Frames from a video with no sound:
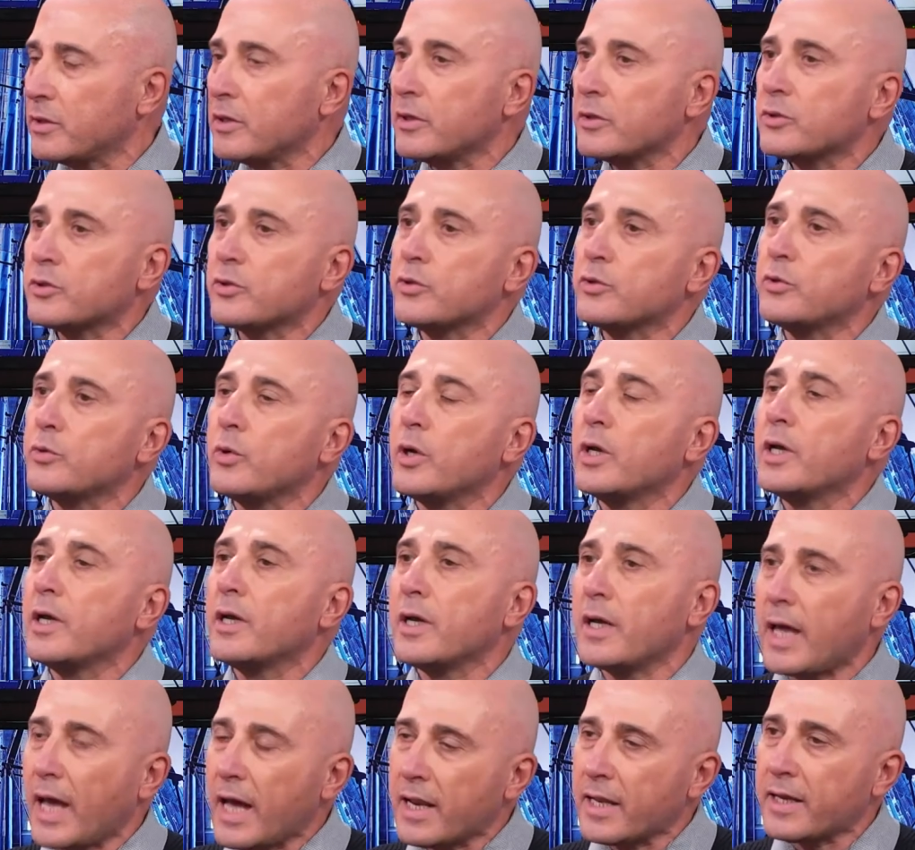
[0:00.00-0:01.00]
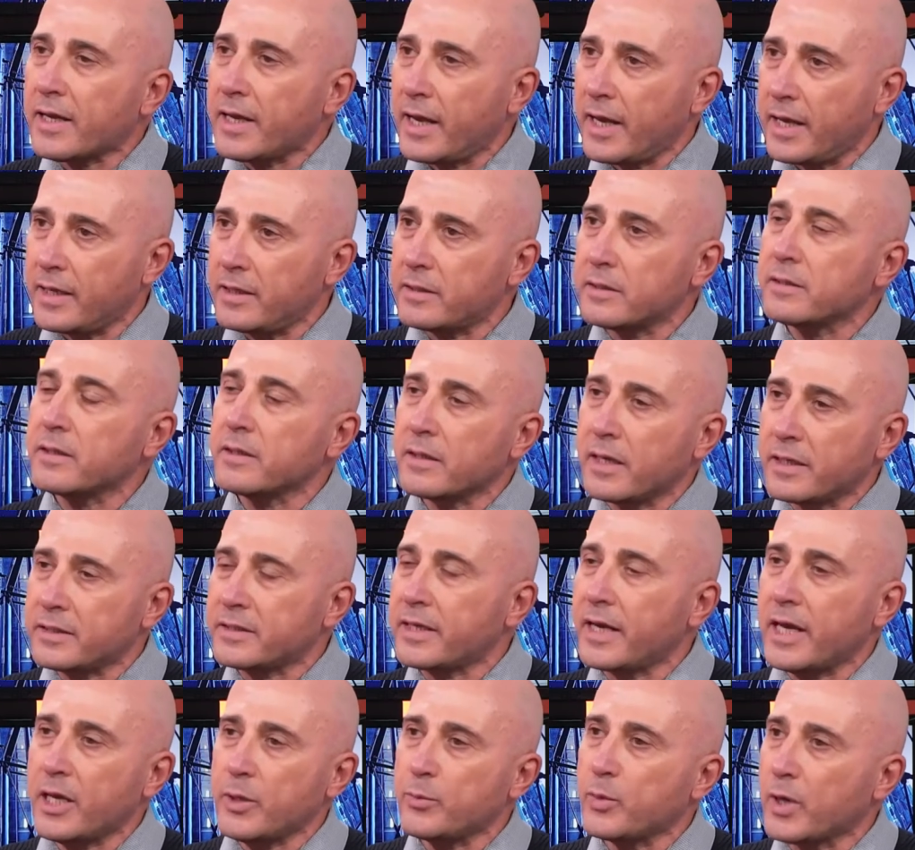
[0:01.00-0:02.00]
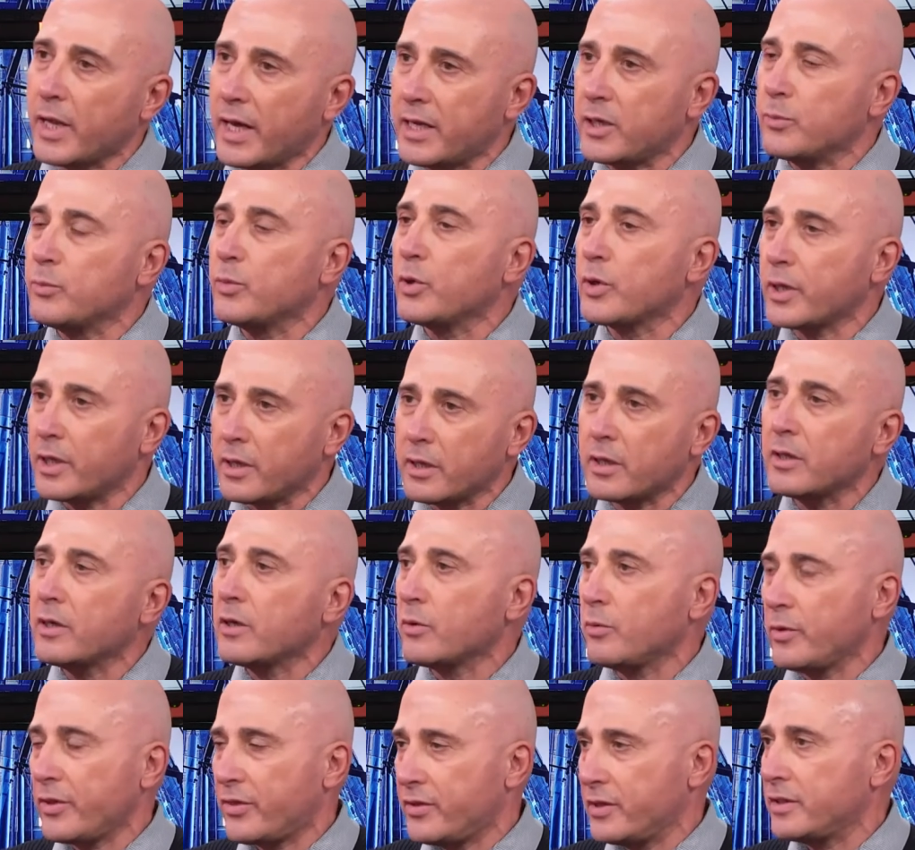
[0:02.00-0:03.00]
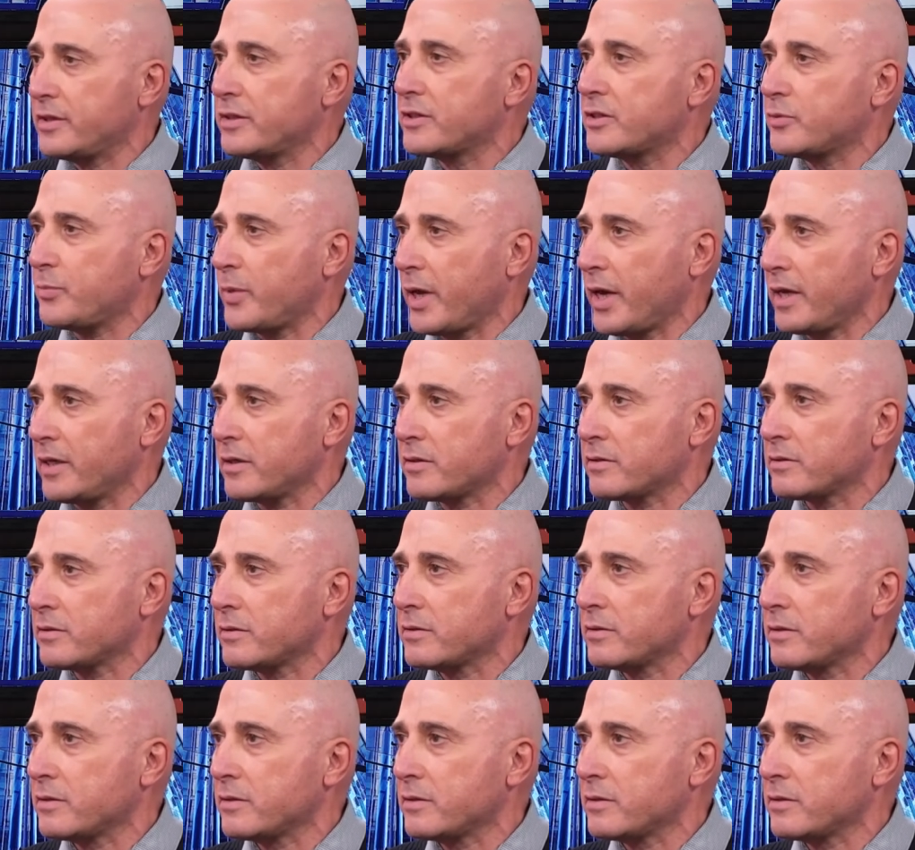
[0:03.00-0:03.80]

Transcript: to allocate a table and a booking within the space.